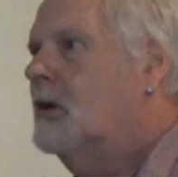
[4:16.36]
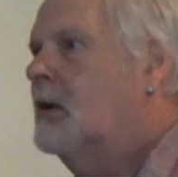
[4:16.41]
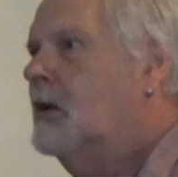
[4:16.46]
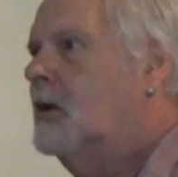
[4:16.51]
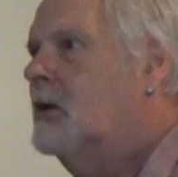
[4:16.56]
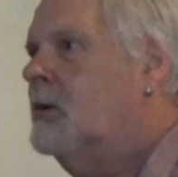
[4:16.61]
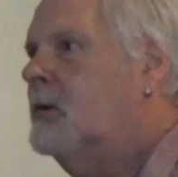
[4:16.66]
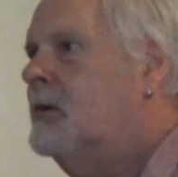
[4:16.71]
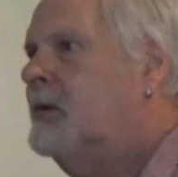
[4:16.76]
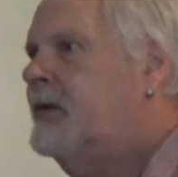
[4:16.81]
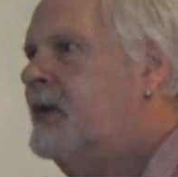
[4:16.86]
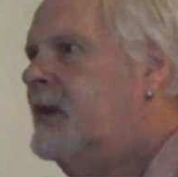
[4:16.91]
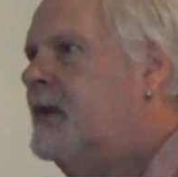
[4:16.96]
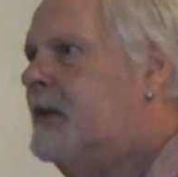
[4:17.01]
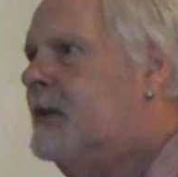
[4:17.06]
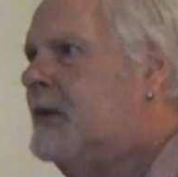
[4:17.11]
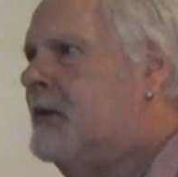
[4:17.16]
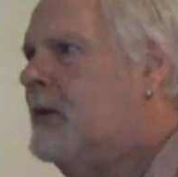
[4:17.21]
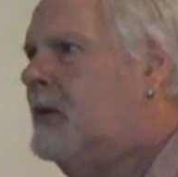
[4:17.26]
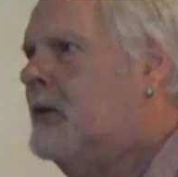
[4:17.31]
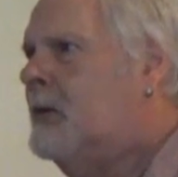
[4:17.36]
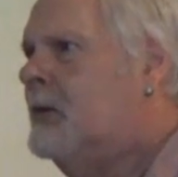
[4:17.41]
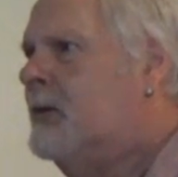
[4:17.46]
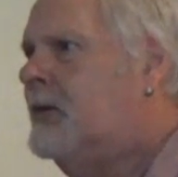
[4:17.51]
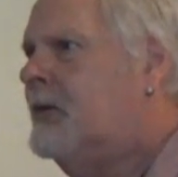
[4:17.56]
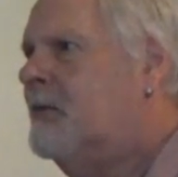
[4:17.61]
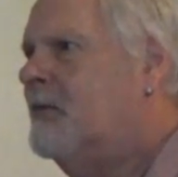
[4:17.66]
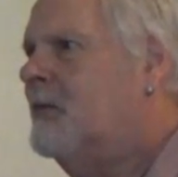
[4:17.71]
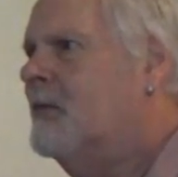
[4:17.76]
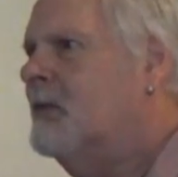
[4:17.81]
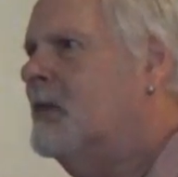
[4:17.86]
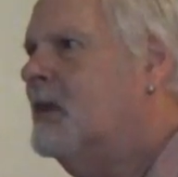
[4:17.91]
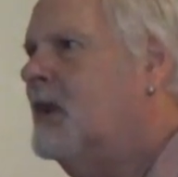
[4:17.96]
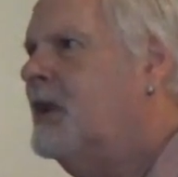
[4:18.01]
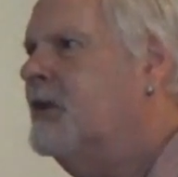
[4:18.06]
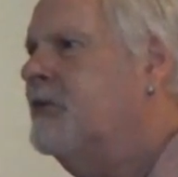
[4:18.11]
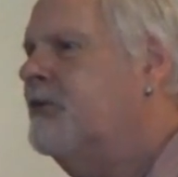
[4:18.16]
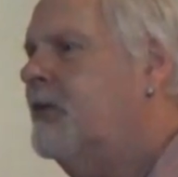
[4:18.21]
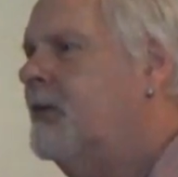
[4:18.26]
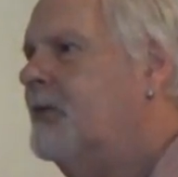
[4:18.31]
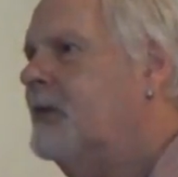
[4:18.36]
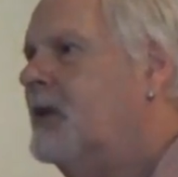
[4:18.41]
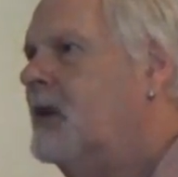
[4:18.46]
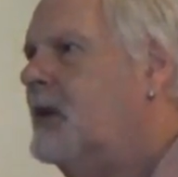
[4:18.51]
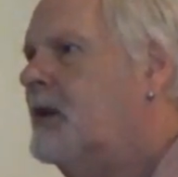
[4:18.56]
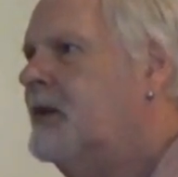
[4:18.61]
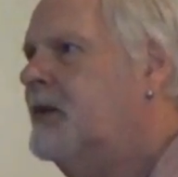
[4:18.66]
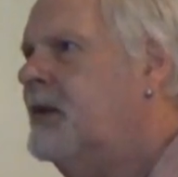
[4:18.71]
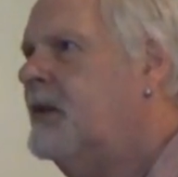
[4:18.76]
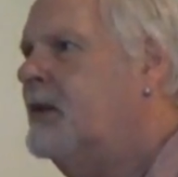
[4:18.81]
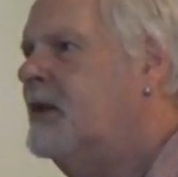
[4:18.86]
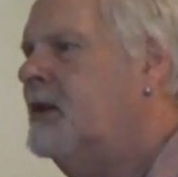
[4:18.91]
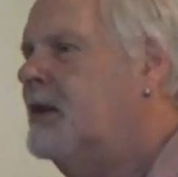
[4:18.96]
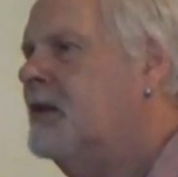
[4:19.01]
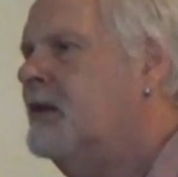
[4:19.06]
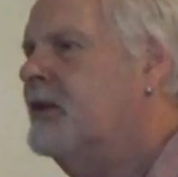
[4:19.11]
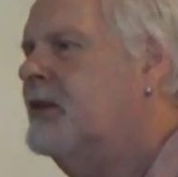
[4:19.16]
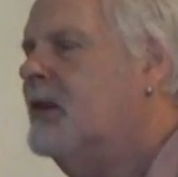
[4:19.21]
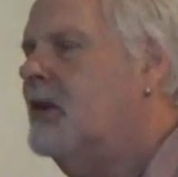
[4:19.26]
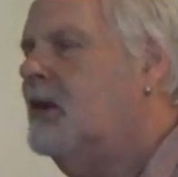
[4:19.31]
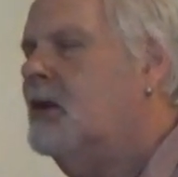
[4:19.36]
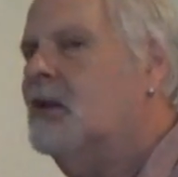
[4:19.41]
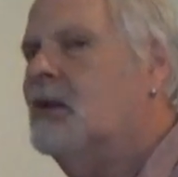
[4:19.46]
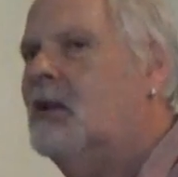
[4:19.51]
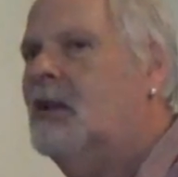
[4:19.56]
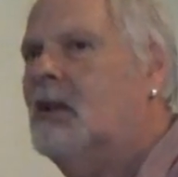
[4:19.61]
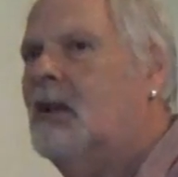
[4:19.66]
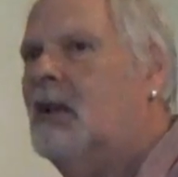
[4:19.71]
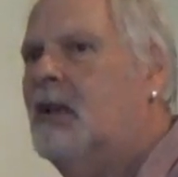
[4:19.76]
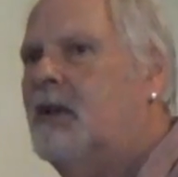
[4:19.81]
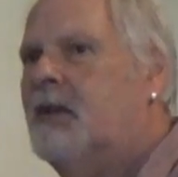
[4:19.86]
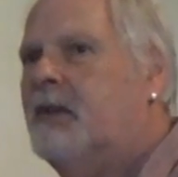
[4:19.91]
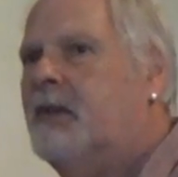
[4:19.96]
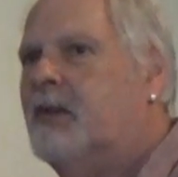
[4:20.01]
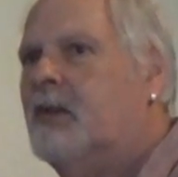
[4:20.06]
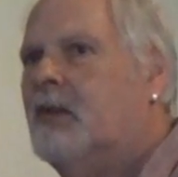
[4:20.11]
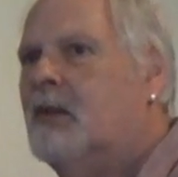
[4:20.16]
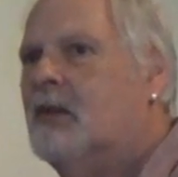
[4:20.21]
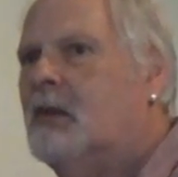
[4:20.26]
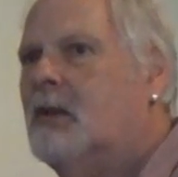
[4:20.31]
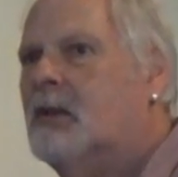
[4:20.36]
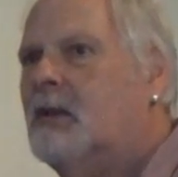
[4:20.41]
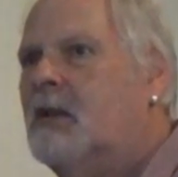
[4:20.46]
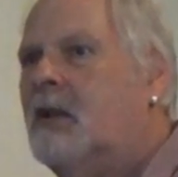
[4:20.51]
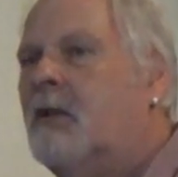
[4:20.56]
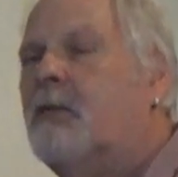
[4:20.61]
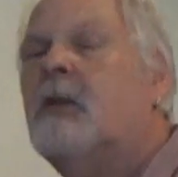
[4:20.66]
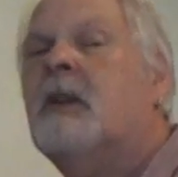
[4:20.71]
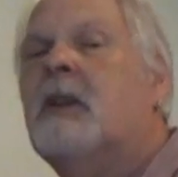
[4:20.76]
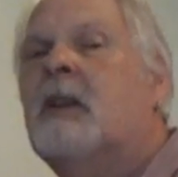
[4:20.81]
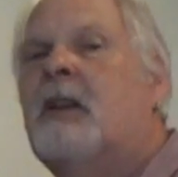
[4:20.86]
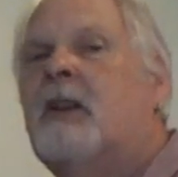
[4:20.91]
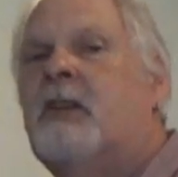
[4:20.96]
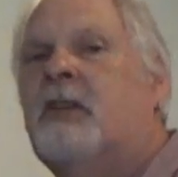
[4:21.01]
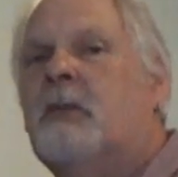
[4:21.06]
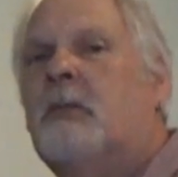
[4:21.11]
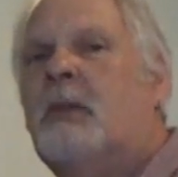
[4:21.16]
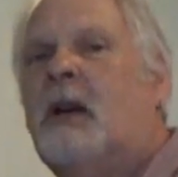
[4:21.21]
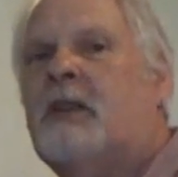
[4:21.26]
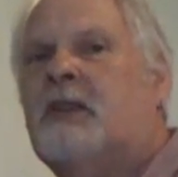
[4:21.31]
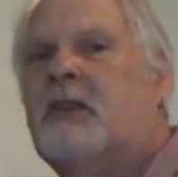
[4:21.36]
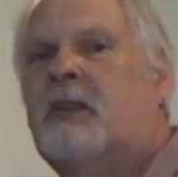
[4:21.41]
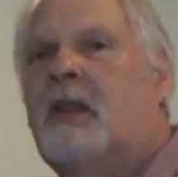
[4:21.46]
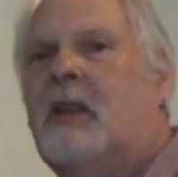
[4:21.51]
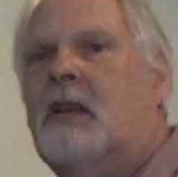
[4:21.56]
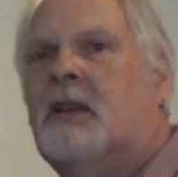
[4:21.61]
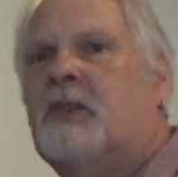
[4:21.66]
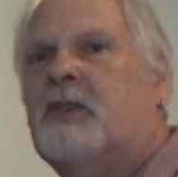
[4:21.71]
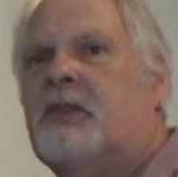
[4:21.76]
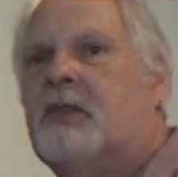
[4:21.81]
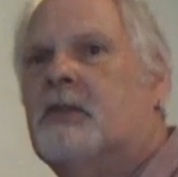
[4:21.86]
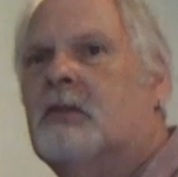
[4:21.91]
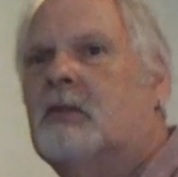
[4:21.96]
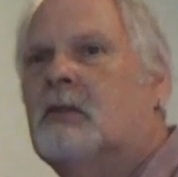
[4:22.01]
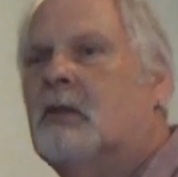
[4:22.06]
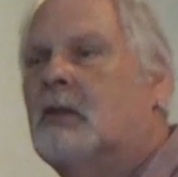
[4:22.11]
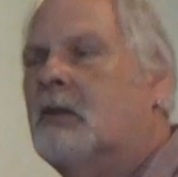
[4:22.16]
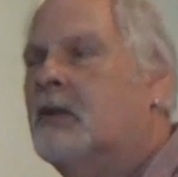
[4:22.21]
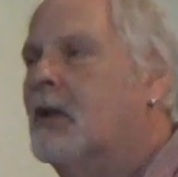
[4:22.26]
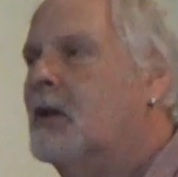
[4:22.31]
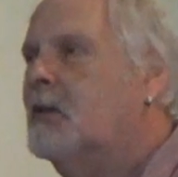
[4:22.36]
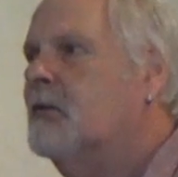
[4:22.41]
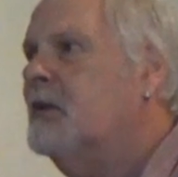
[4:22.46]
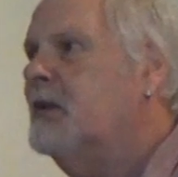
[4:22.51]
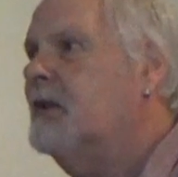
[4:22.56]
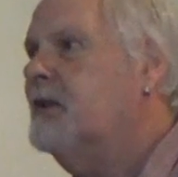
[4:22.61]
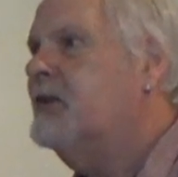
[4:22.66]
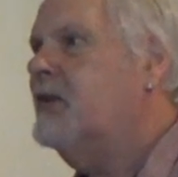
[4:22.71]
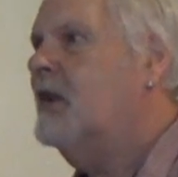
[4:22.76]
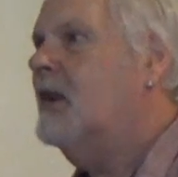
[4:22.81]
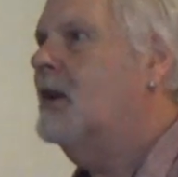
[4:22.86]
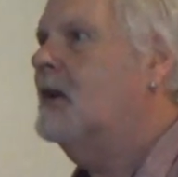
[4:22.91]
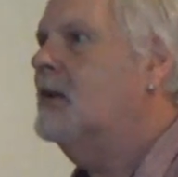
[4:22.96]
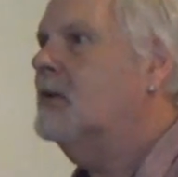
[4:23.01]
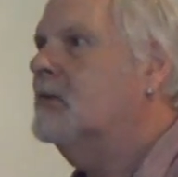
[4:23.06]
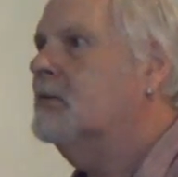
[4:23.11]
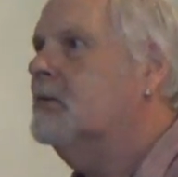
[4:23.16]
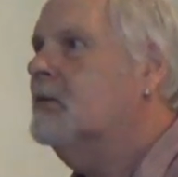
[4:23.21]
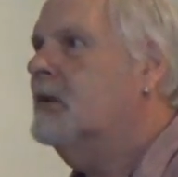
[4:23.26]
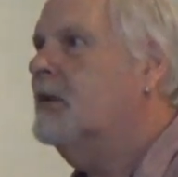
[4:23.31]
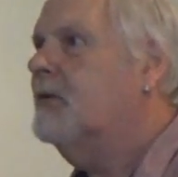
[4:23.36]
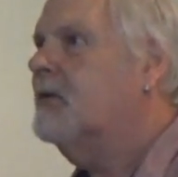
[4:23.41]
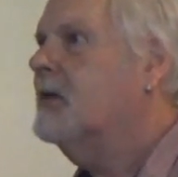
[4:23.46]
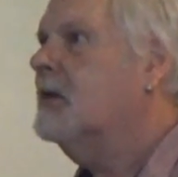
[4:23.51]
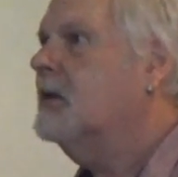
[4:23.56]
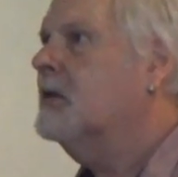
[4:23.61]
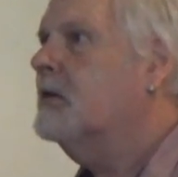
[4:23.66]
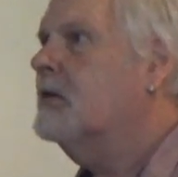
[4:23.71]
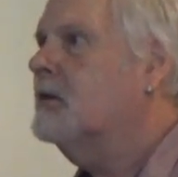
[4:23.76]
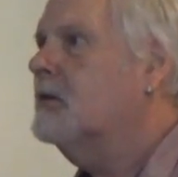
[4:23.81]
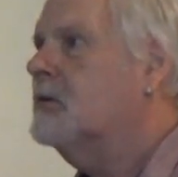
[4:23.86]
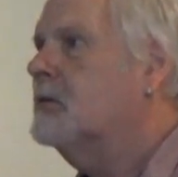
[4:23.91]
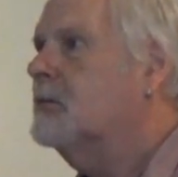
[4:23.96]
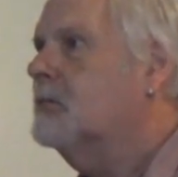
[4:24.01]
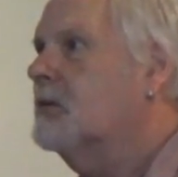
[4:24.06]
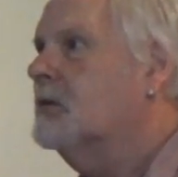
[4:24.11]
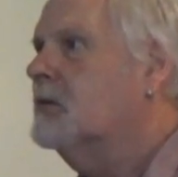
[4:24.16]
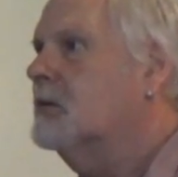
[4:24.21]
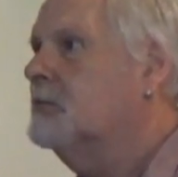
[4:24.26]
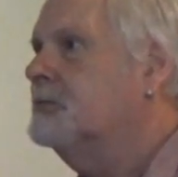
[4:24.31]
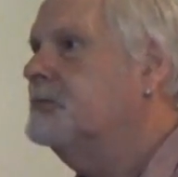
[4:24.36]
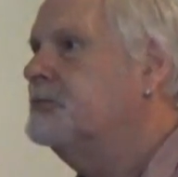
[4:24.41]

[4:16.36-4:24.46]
who's introverted, internalised, living in his imagination, an only child living in Cornwall,